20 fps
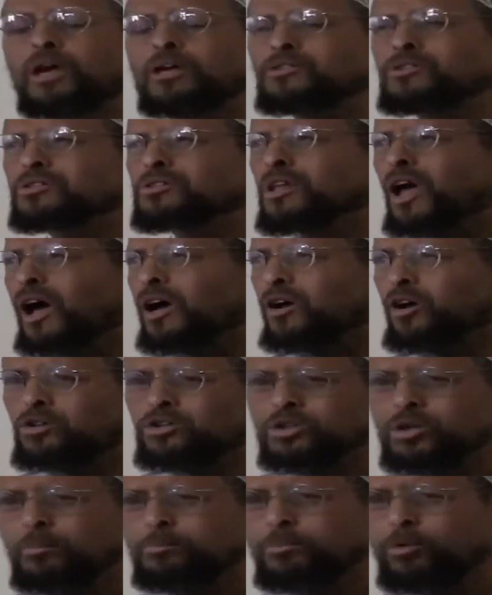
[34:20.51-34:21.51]
that's
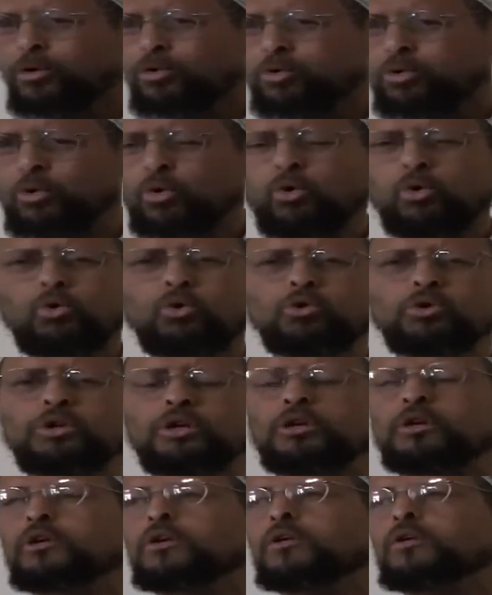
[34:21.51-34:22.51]
not some crude,